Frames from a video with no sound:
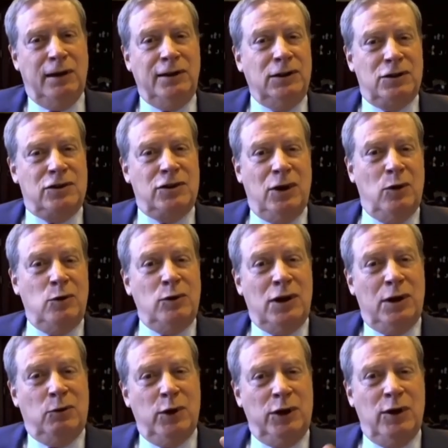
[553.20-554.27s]
So
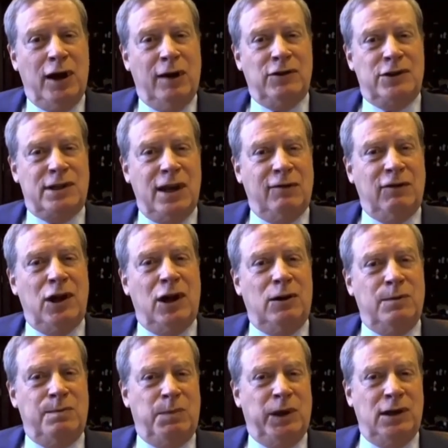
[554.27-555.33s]
when you have a
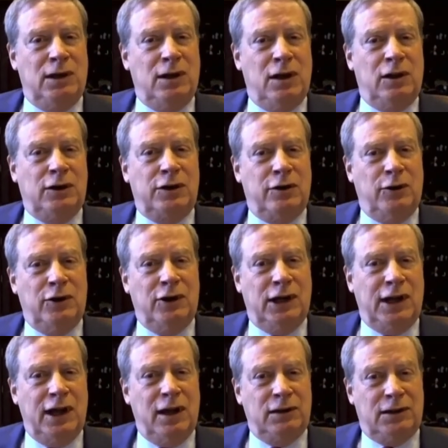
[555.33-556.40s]
$700 billion current
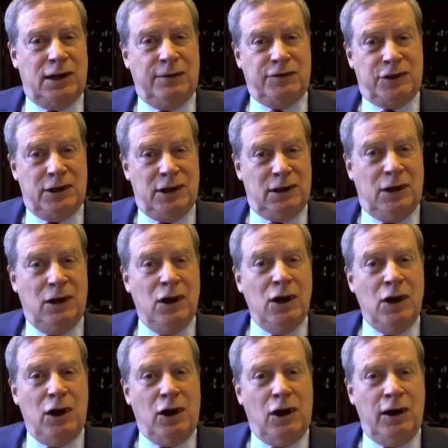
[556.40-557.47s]
account deficit,
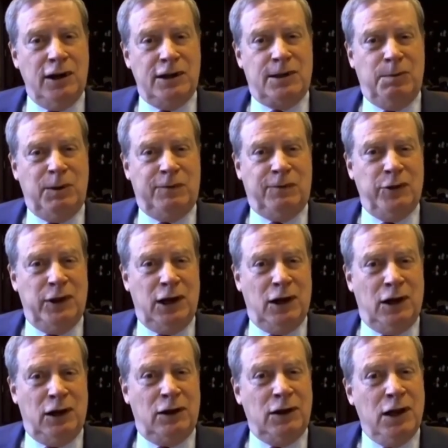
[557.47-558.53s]
our estimate for the
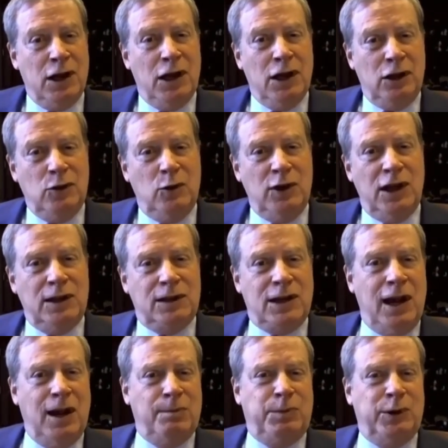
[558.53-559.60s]
year, you need
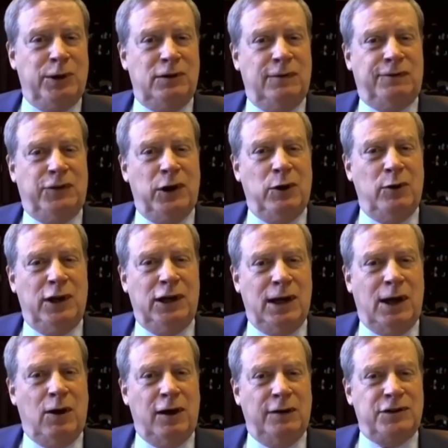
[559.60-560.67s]
capital to flow in
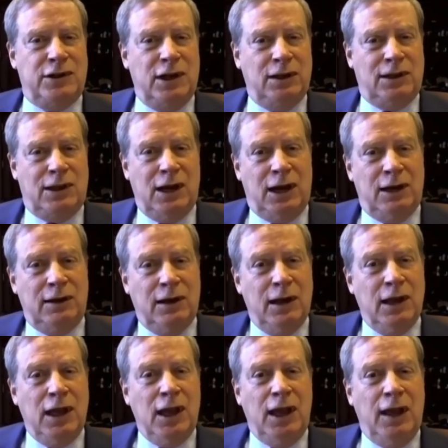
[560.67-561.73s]
to offset that.
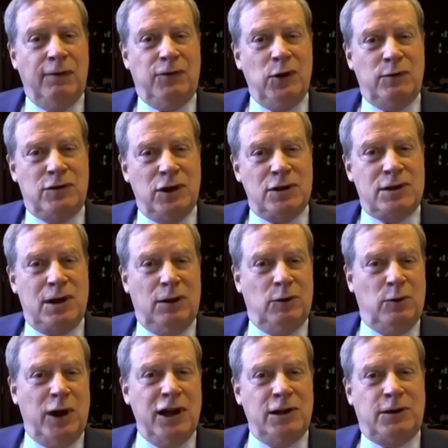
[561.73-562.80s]
If you just
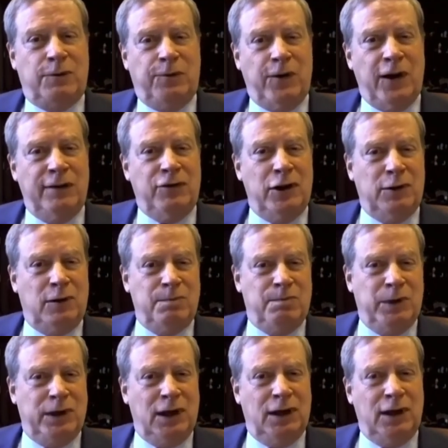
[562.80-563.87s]
erase $500
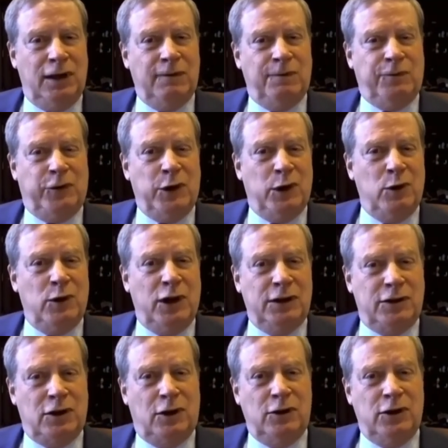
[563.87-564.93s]
billion inflow
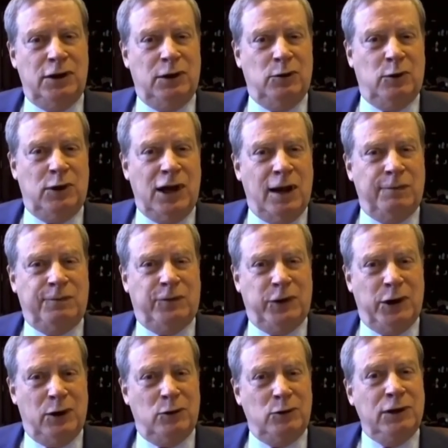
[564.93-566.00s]
and turn it into an
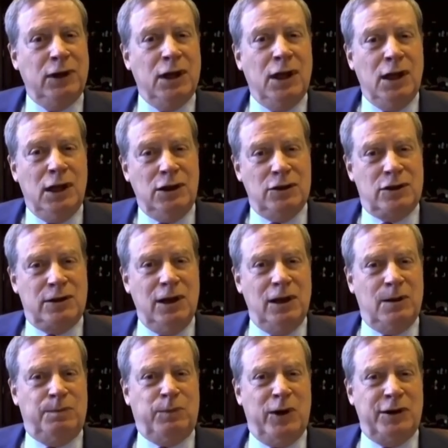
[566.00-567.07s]
outflow, you see
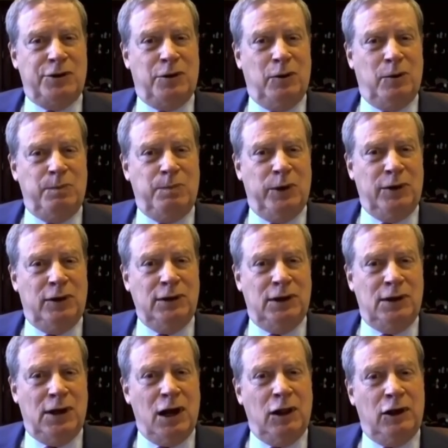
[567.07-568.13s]
the pressure will put on the
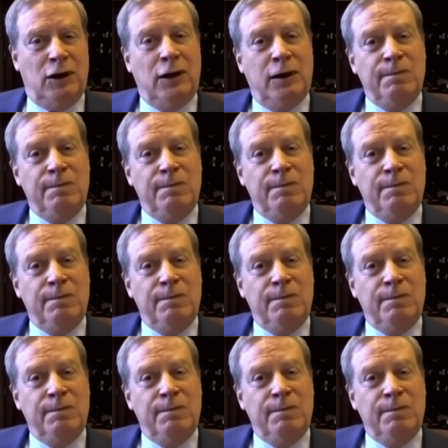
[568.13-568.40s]
dollar.